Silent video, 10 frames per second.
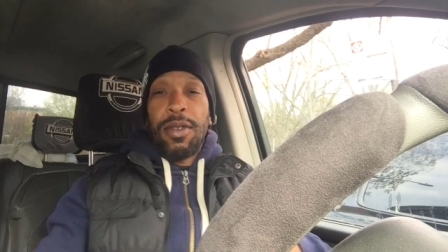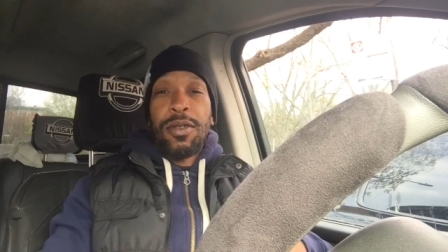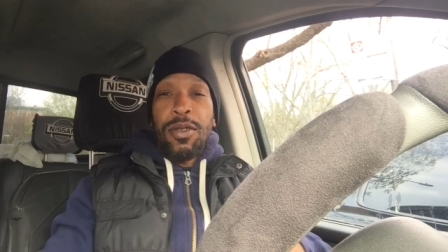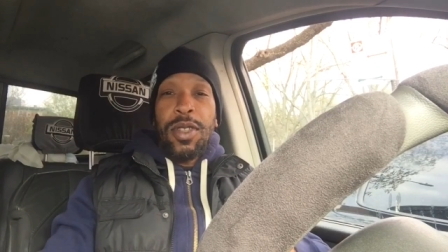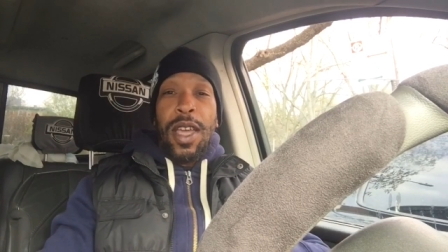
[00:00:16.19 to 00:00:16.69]

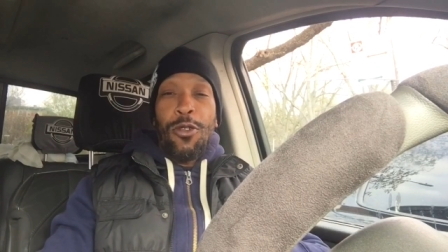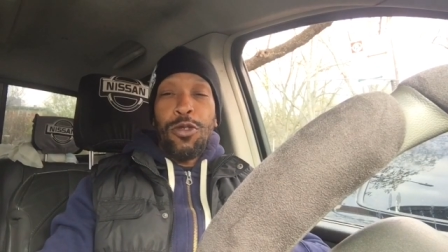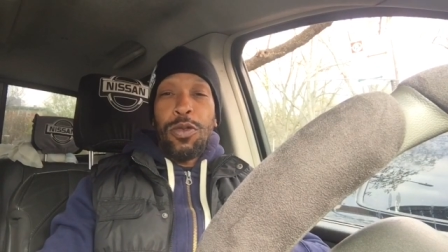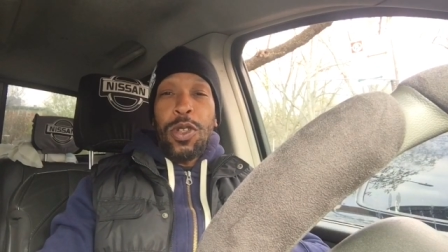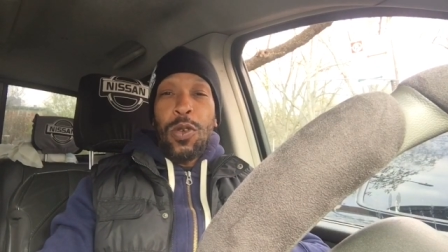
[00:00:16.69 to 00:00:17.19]
You down,
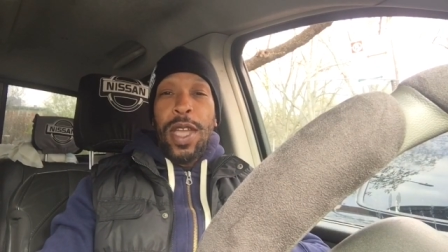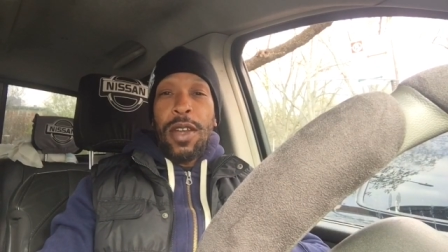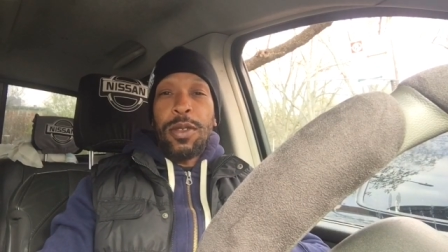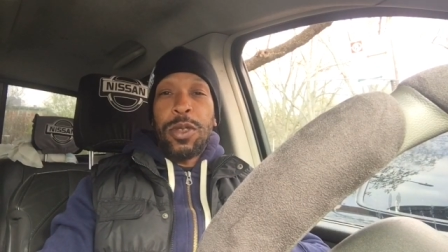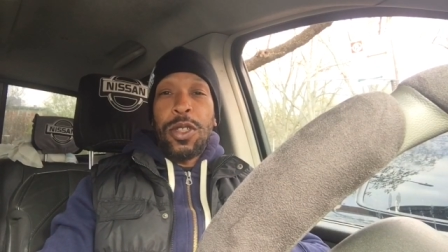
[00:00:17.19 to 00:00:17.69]
you throw down
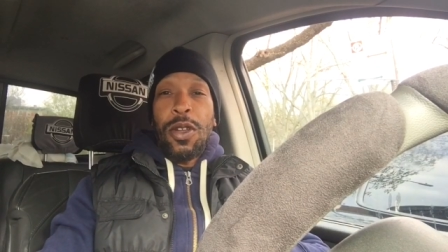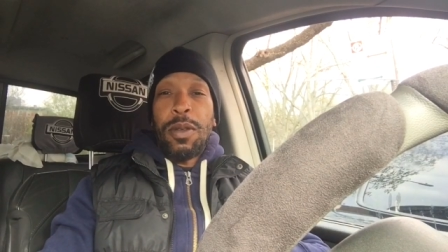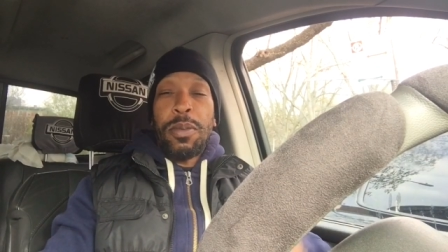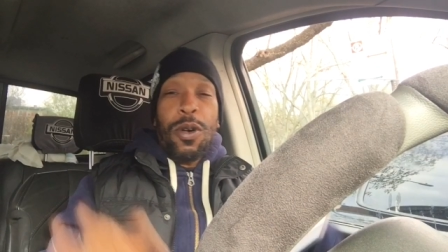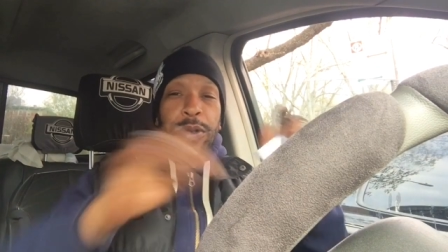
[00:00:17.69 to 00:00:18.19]
them skull and
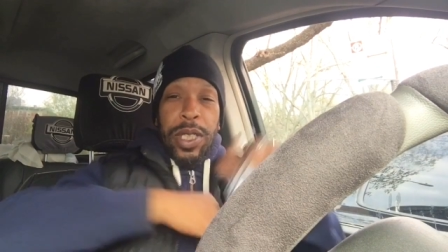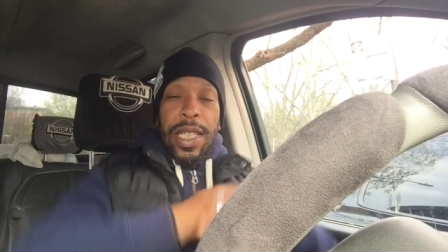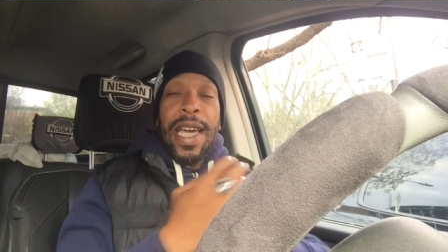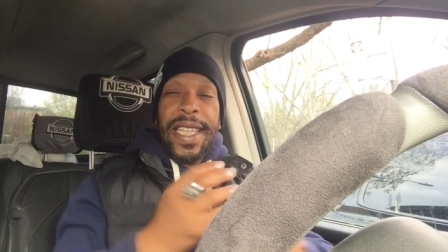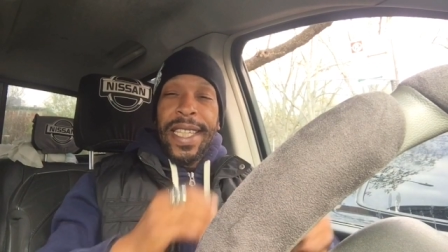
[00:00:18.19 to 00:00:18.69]
bones. He
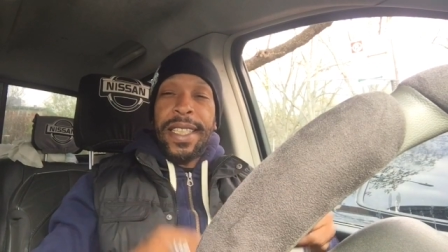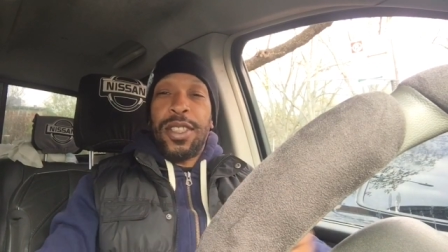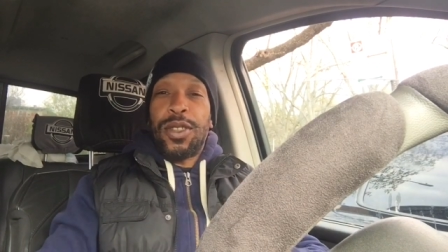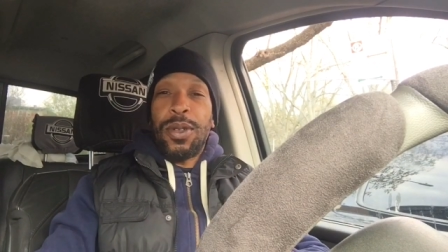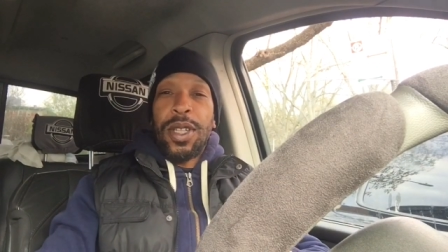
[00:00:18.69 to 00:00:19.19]
gotta get
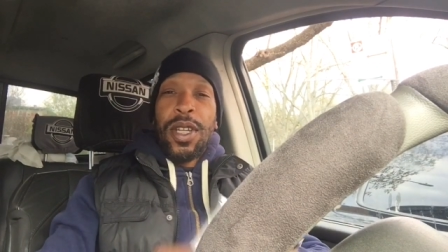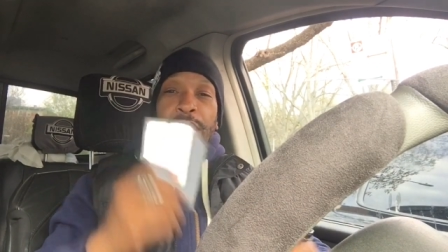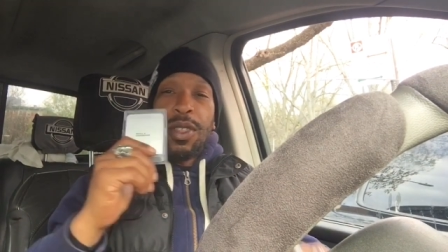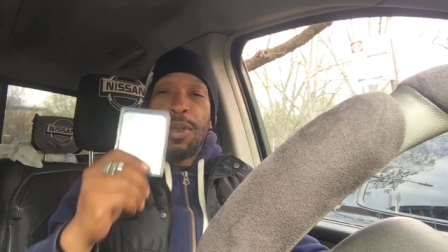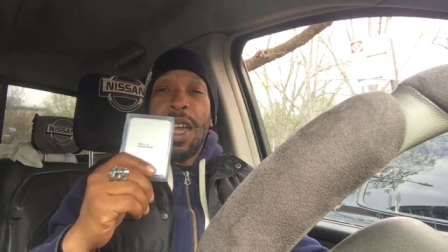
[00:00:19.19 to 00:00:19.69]
into it.
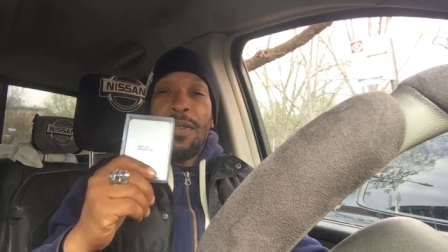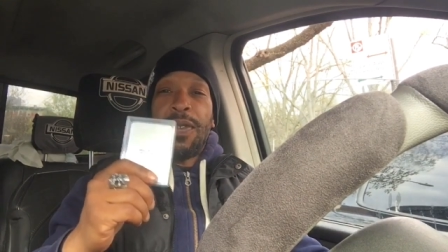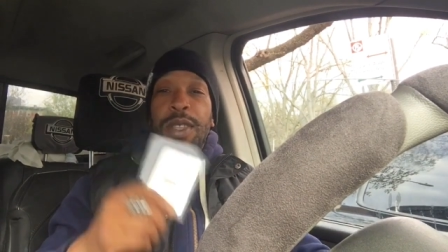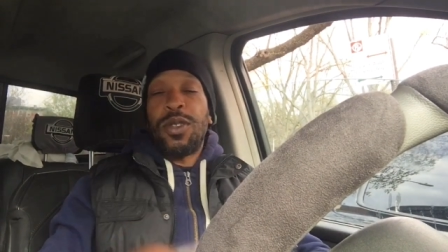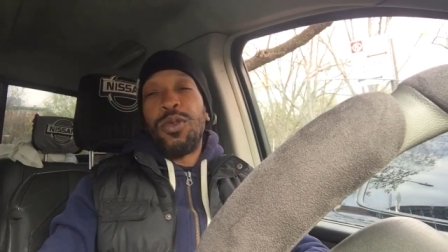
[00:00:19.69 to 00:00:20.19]
So we got
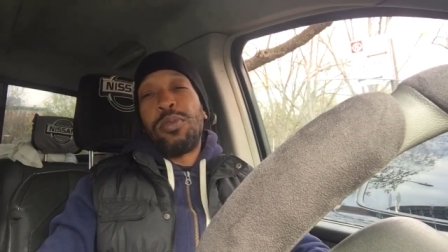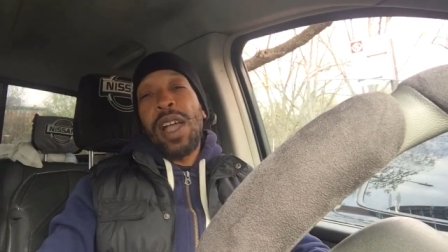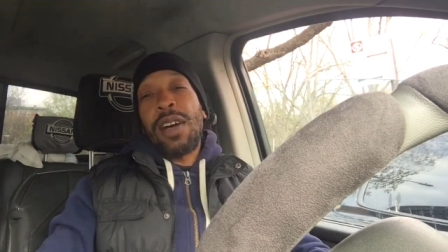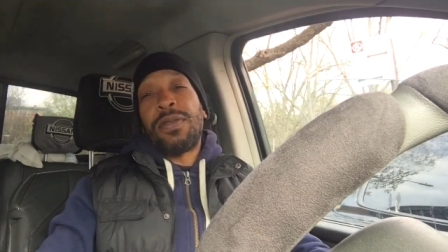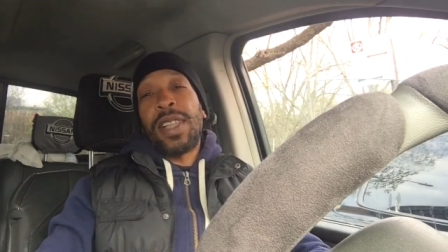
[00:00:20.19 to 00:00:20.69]
52
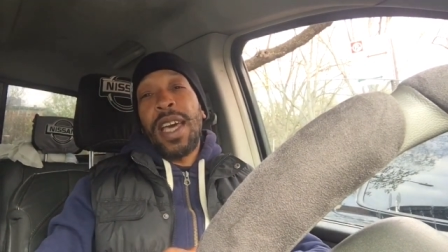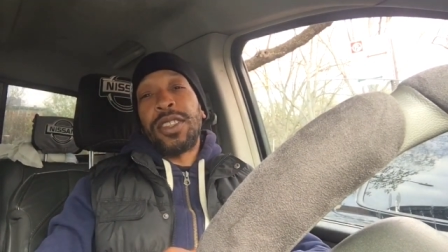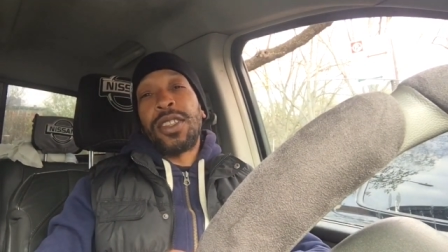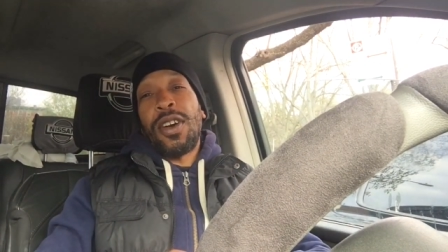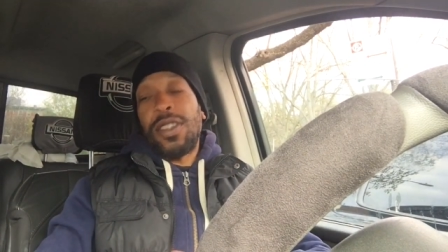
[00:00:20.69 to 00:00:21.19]
block flash
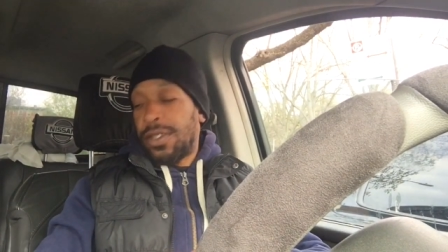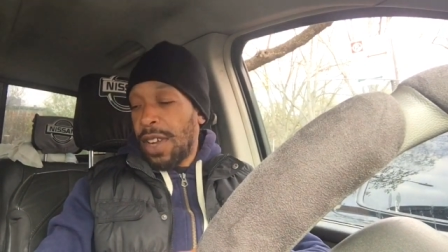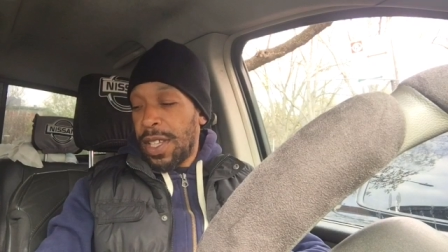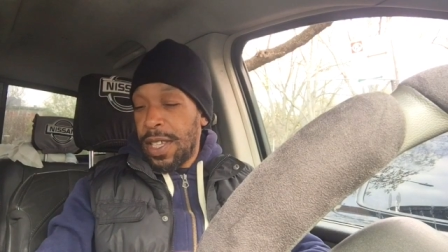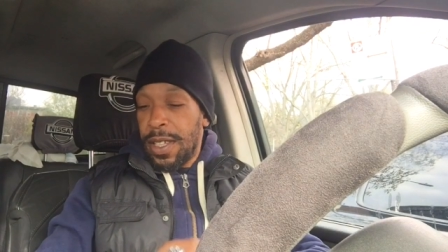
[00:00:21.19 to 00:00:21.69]
cards right
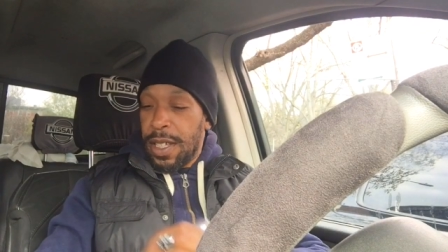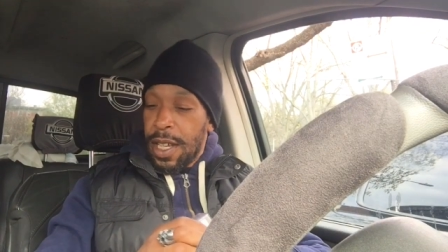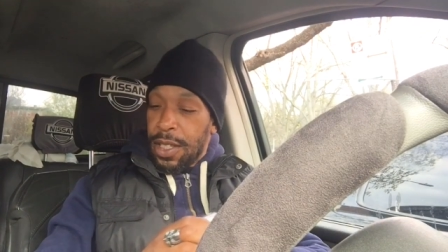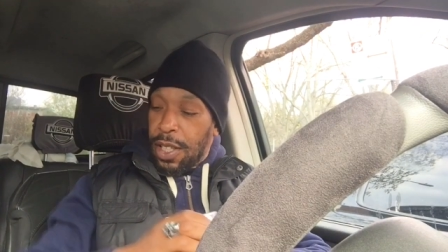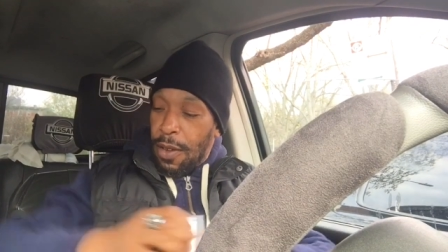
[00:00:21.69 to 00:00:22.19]
here.
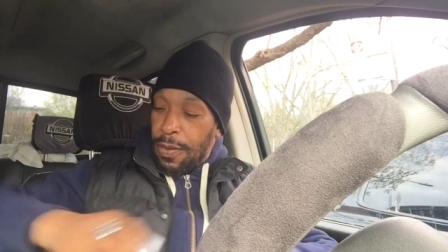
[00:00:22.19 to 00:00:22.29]
So,